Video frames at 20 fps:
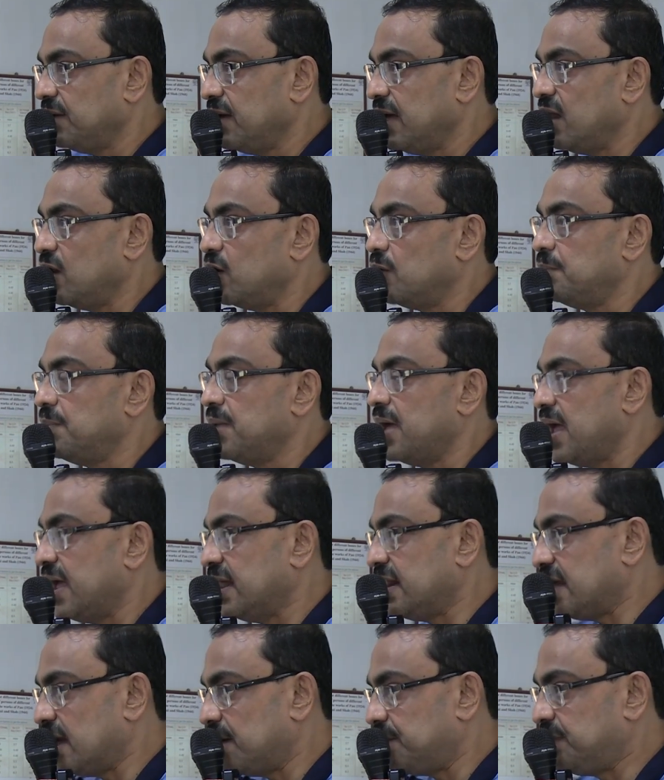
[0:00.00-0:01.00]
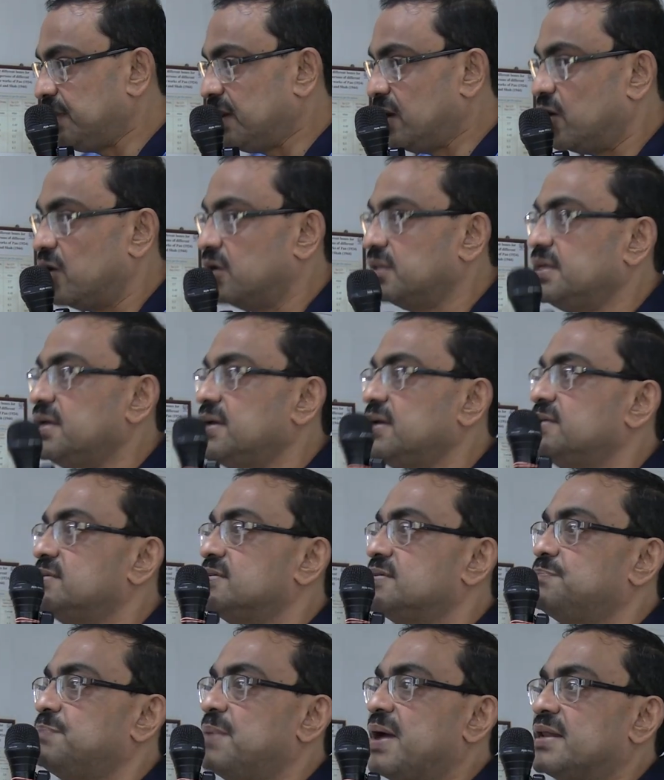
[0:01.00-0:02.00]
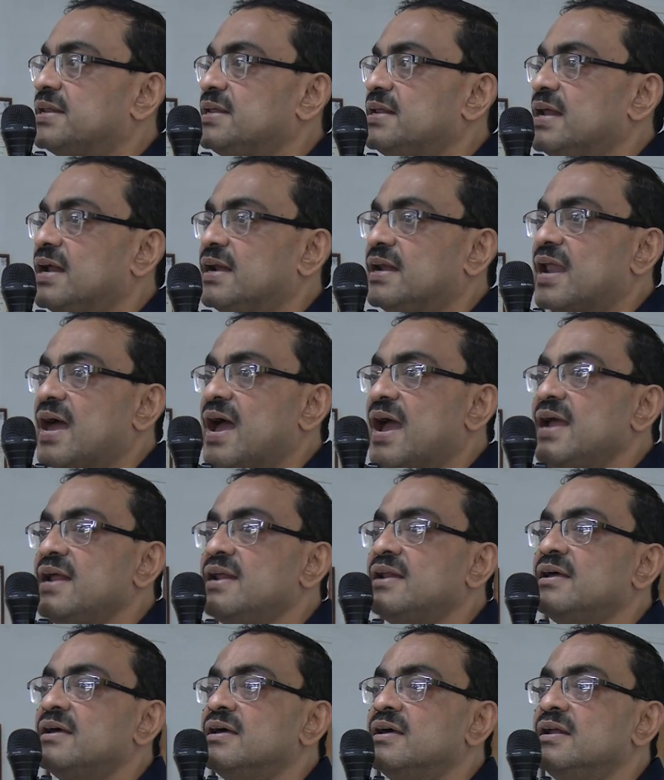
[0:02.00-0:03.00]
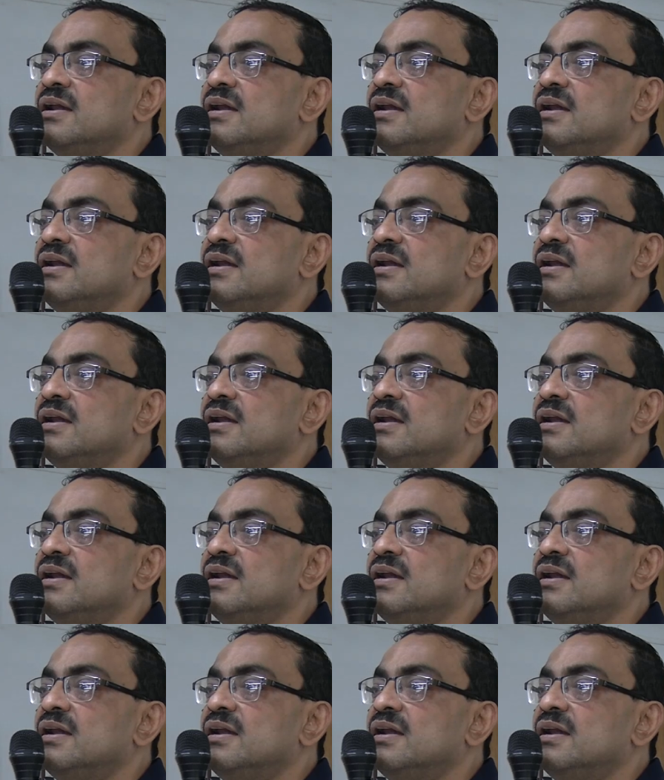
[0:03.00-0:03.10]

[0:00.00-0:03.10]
area below this pectinate line